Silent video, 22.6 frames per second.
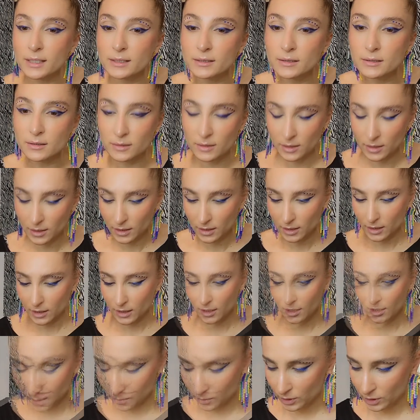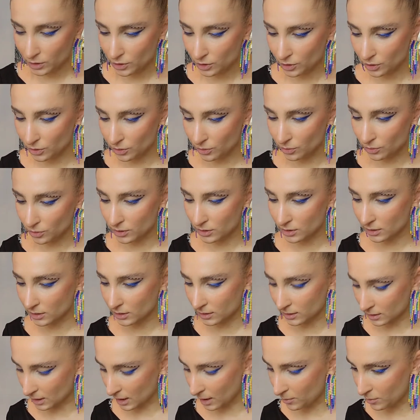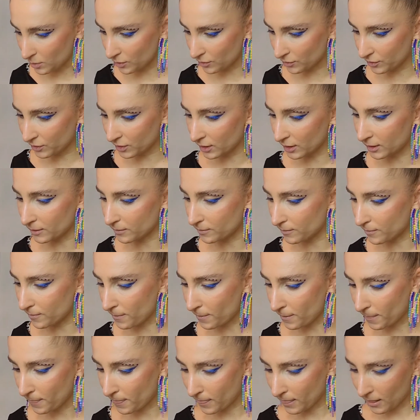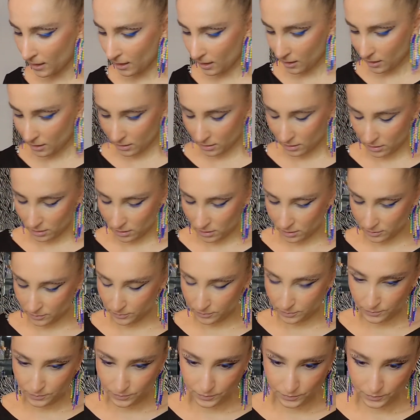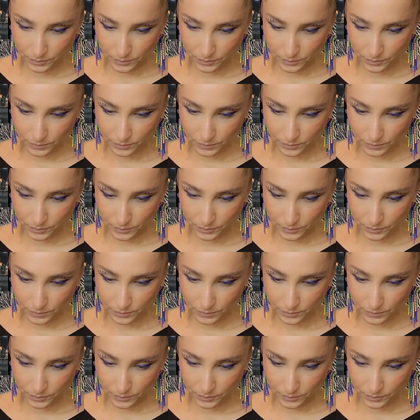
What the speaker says: but I want to use some of the Duachrome,